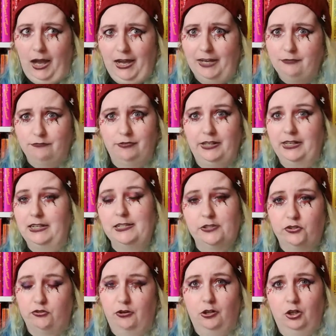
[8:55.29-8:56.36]
I really
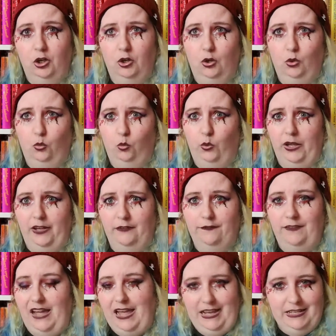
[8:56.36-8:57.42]
struggle
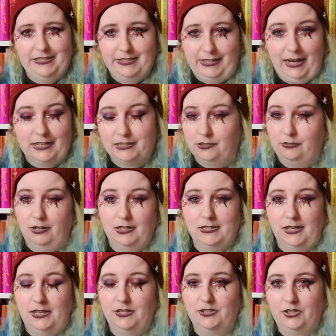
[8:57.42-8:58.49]
with age
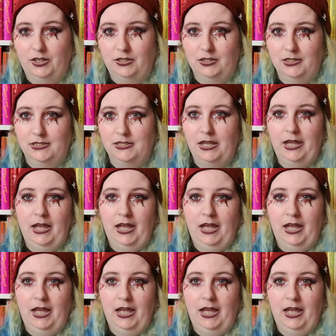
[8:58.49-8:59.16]
categorizations.